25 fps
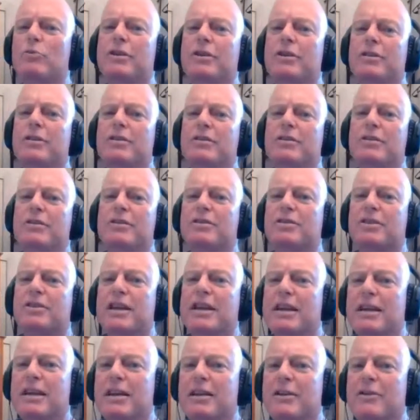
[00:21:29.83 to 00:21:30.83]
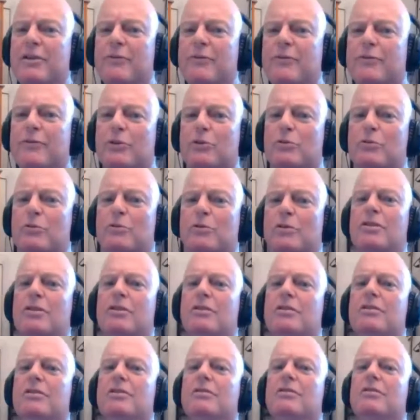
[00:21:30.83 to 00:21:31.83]
with a telephone
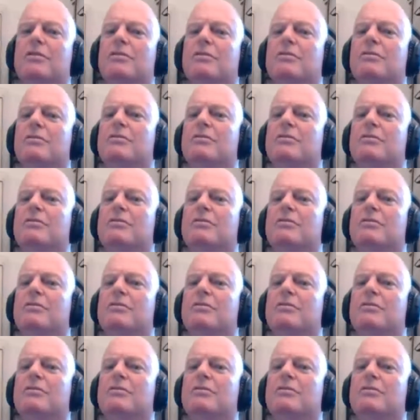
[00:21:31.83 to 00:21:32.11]
call.